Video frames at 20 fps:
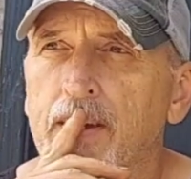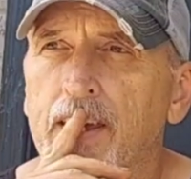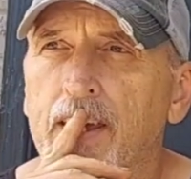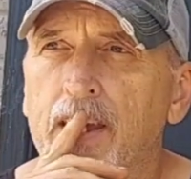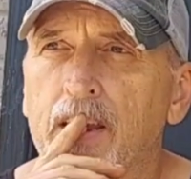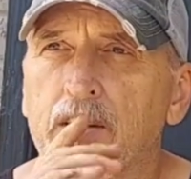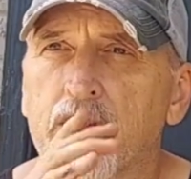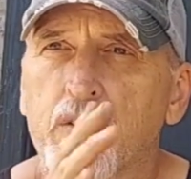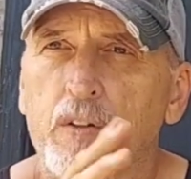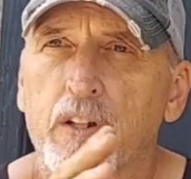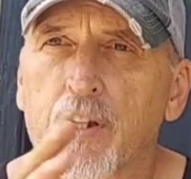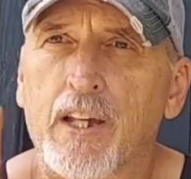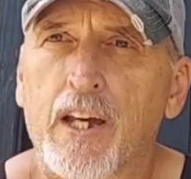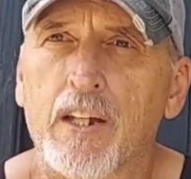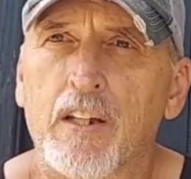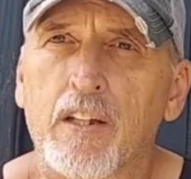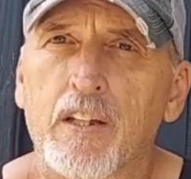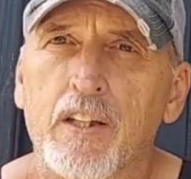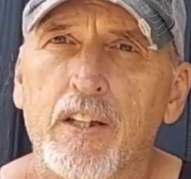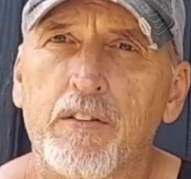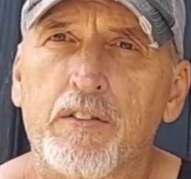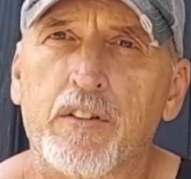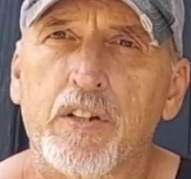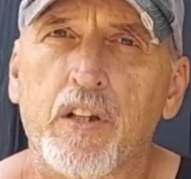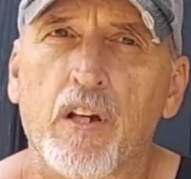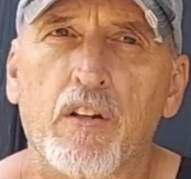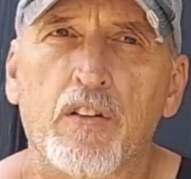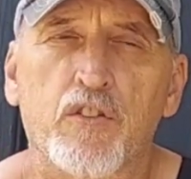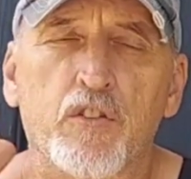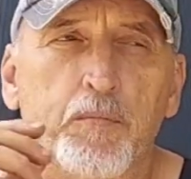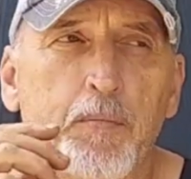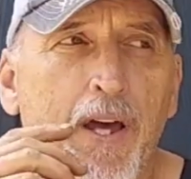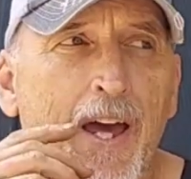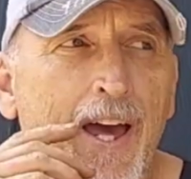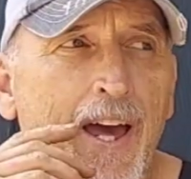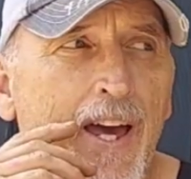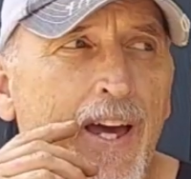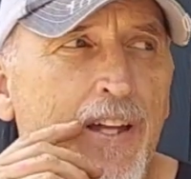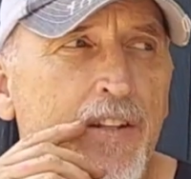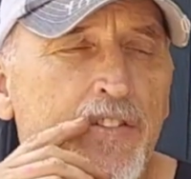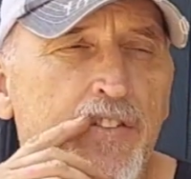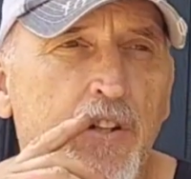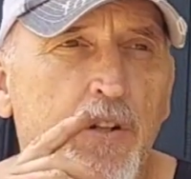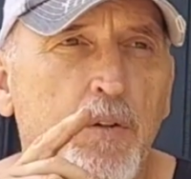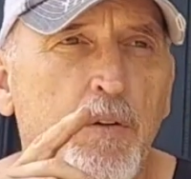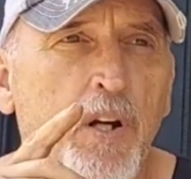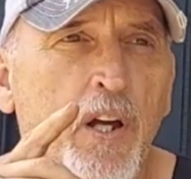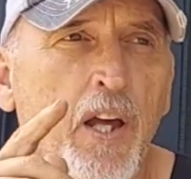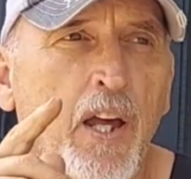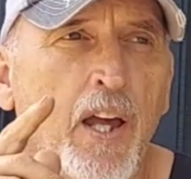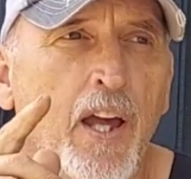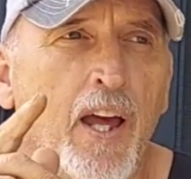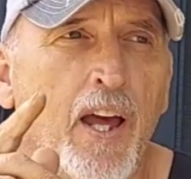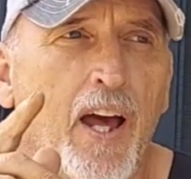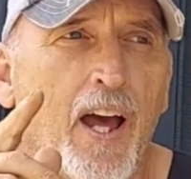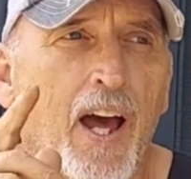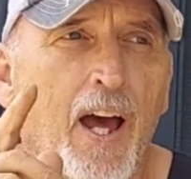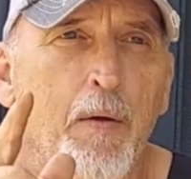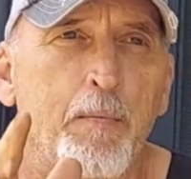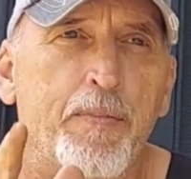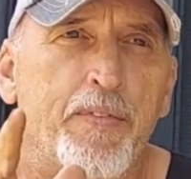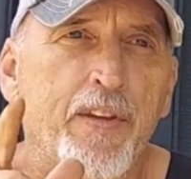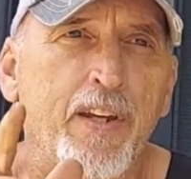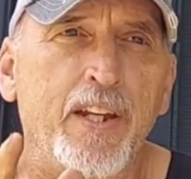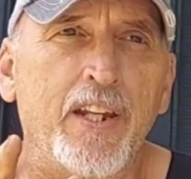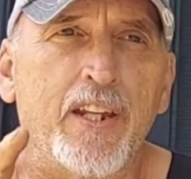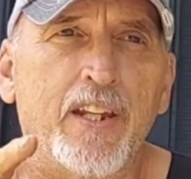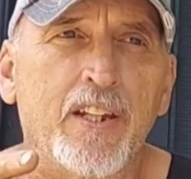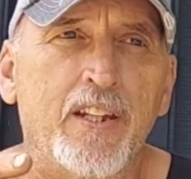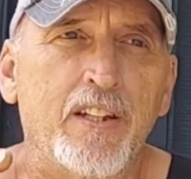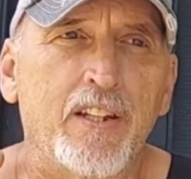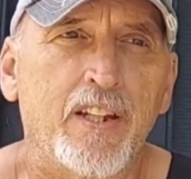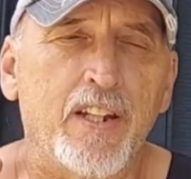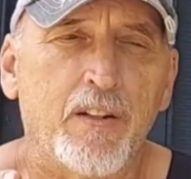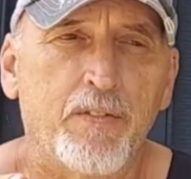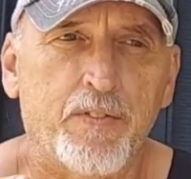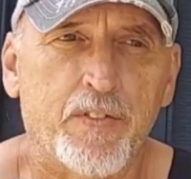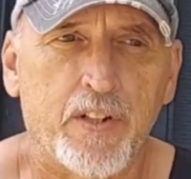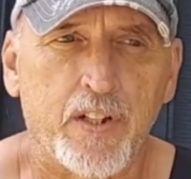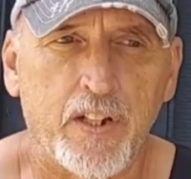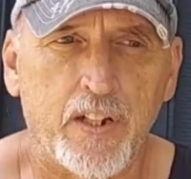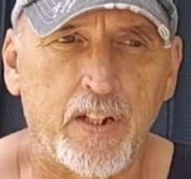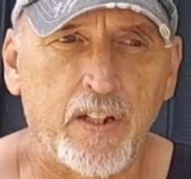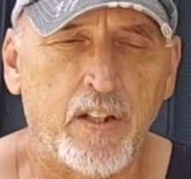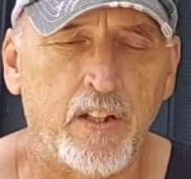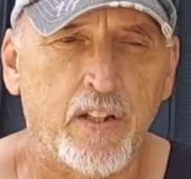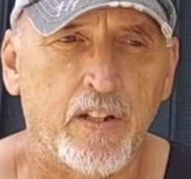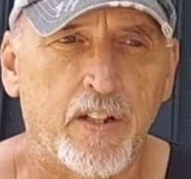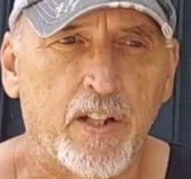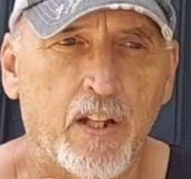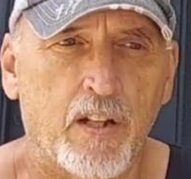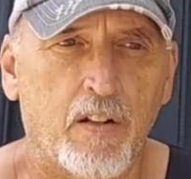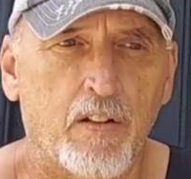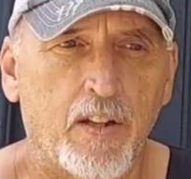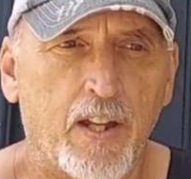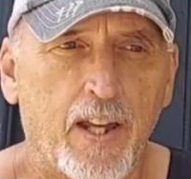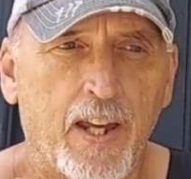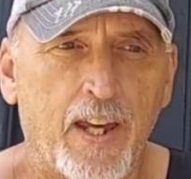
And so it kind of leaves the others behind. So I'm thinking now